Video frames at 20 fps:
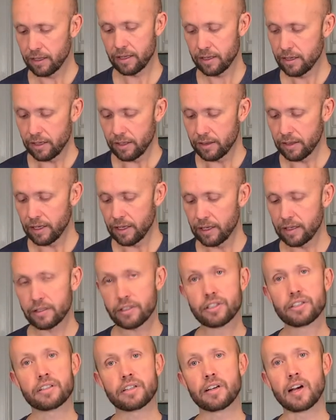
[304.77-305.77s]
and then
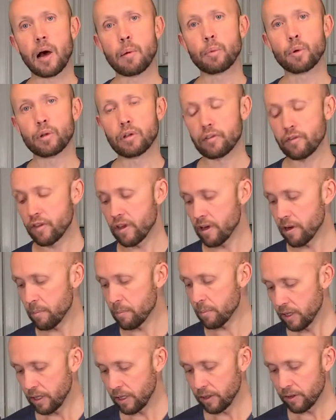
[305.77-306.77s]
just a couple of them
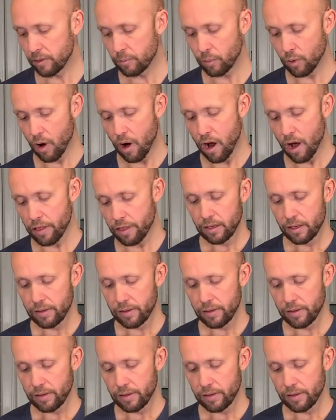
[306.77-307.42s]
in the broth.